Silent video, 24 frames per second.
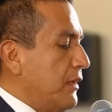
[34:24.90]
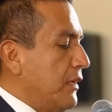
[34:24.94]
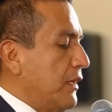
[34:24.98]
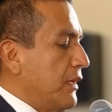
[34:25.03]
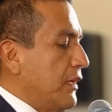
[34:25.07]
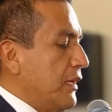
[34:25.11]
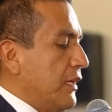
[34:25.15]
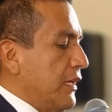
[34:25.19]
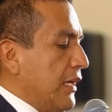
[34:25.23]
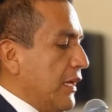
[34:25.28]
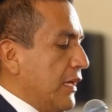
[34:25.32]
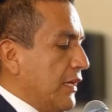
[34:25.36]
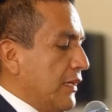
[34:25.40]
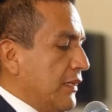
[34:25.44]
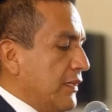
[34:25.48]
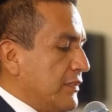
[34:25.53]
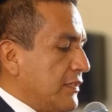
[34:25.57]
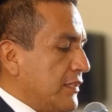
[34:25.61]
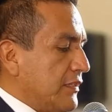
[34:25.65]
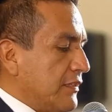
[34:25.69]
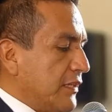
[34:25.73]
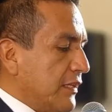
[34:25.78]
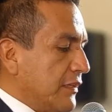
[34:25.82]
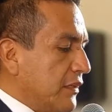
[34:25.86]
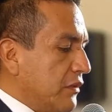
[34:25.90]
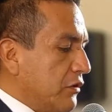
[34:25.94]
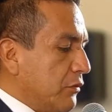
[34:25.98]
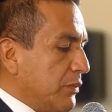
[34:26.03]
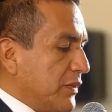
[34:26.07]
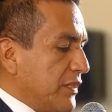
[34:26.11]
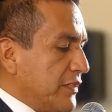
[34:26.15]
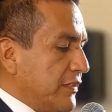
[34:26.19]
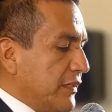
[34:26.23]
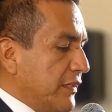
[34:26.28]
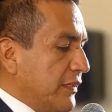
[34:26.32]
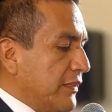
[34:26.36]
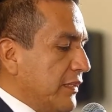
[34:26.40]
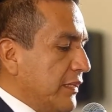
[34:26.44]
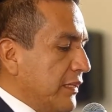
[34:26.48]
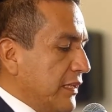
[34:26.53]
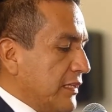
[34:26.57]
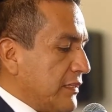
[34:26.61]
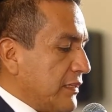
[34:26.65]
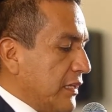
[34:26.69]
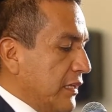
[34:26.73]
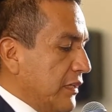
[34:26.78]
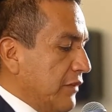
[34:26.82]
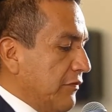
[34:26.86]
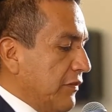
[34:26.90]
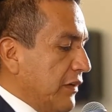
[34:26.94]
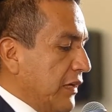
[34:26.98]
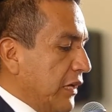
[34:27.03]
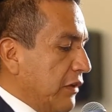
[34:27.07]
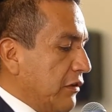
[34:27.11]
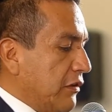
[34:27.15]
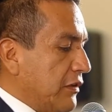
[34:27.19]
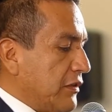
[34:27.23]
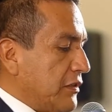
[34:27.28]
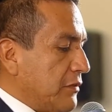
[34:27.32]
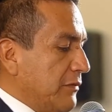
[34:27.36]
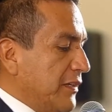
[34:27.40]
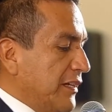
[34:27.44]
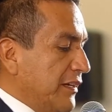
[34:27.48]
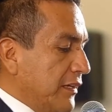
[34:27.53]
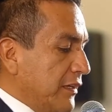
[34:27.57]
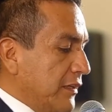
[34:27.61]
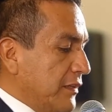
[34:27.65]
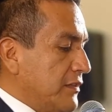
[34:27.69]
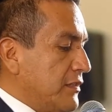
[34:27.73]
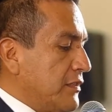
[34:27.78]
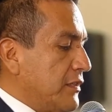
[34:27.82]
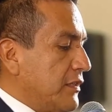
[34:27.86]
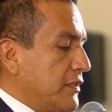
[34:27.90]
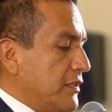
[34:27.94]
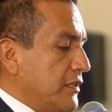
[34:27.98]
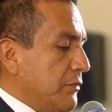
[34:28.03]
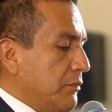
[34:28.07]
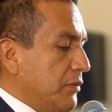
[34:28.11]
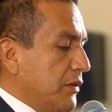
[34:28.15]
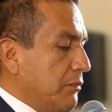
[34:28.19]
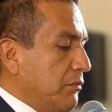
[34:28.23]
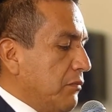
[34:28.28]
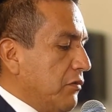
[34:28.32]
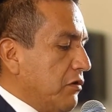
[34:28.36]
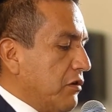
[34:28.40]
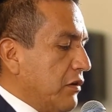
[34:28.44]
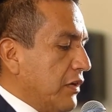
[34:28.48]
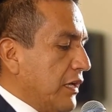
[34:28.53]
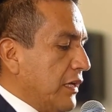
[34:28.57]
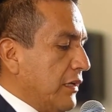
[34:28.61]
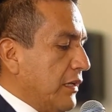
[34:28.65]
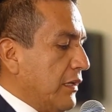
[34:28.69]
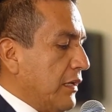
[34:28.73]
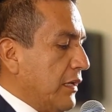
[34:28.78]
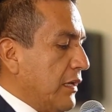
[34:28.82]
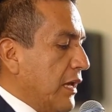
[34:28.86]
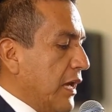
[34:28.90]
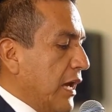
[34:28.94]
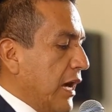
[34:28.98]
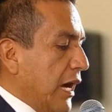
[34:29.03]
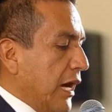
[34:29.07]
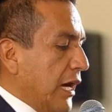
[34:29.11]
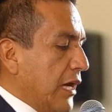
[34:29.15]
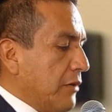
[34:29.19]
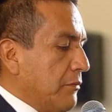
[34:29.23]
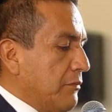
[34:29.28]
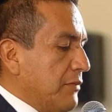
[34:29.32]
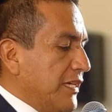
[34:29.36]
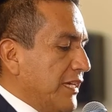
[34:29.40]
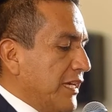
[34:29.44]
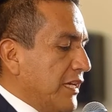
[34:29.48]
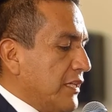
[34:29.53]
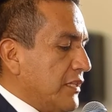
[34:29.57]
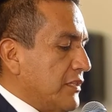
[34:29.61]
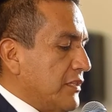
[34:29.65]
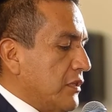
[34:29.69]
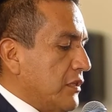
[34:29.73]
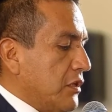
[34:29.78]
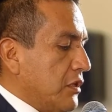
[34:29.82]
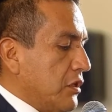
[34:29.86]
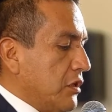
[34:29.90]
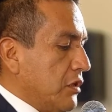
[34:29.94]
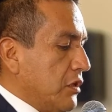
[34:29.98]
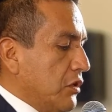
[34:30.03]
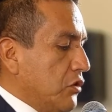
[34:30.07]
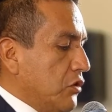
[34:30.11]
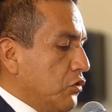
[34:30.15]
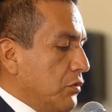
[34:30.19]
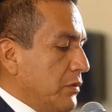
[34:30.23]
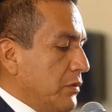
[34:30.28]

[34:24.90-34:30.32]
that the economy will grow. Las calificadoras Ricketts, J P Morgan, R B S, U